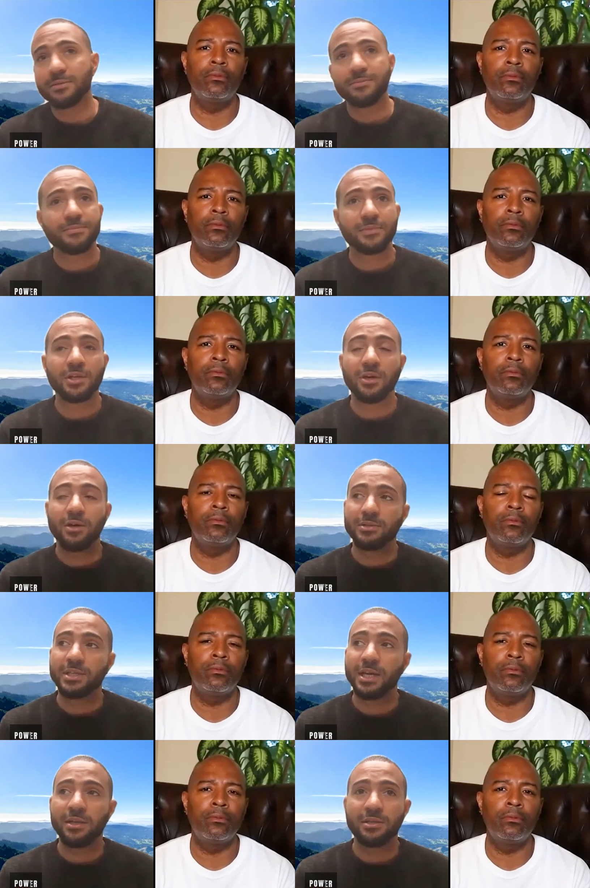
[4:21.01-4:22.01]
Speaker 1: you know,
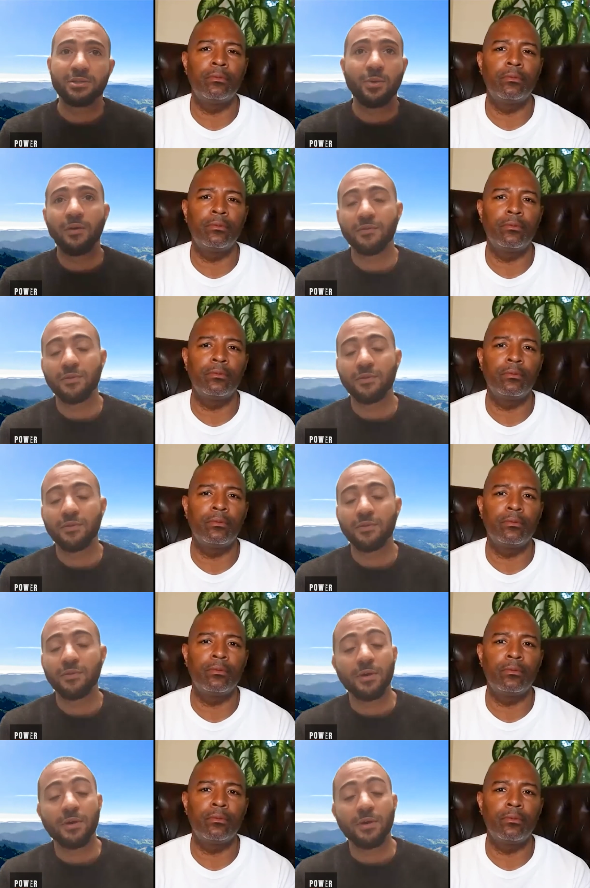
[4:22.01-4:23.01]
ten to twelve grand
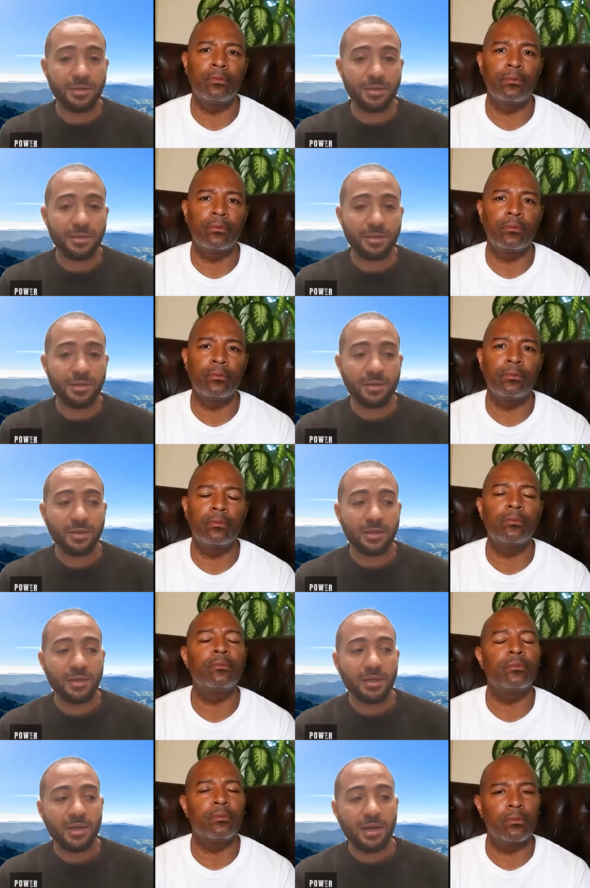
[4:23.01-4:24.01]
a month.
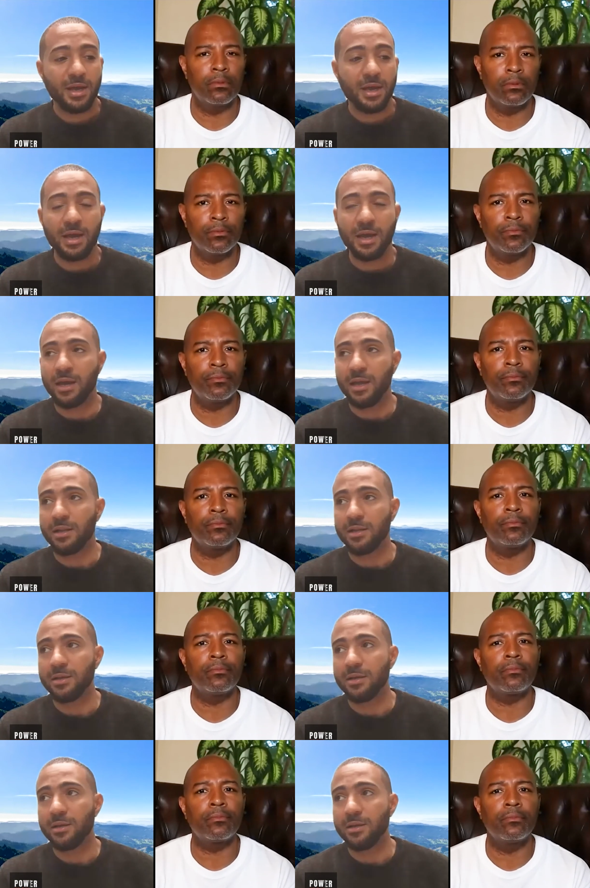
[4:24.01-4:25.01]
And
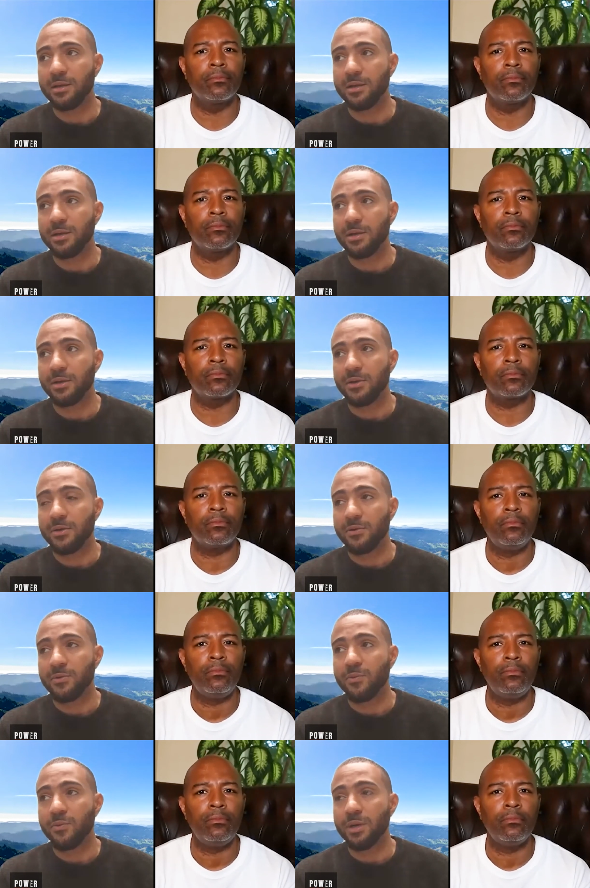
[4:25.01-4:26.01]

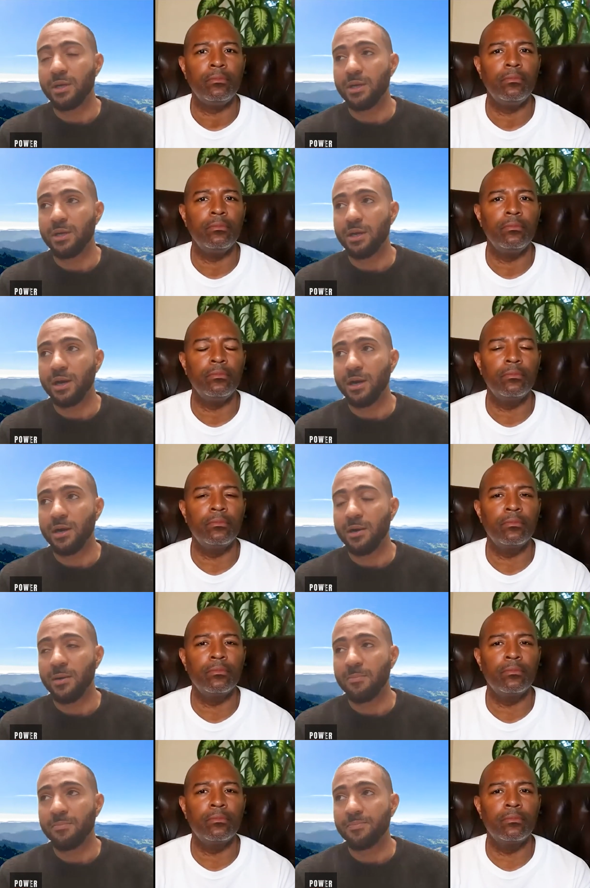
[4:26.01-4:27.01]
we,
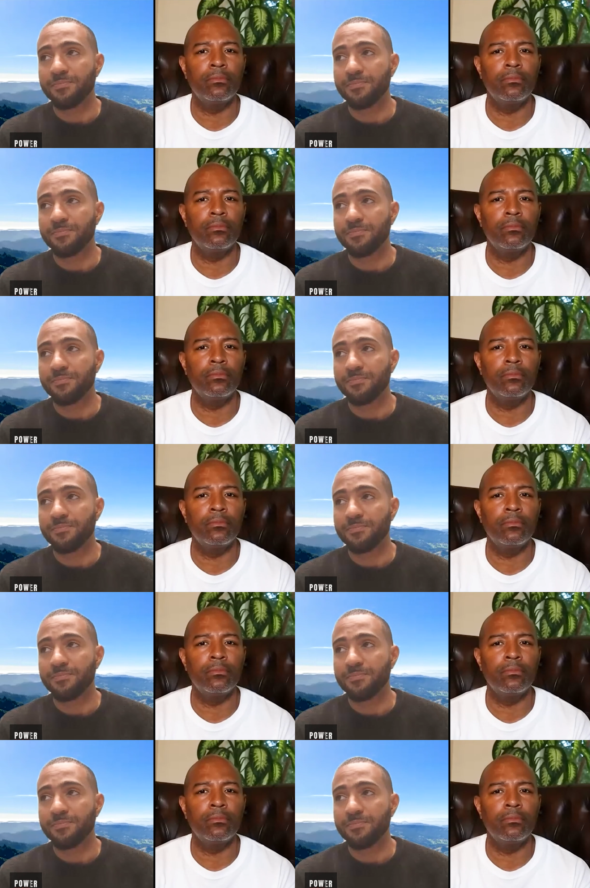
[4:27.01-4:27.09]
um,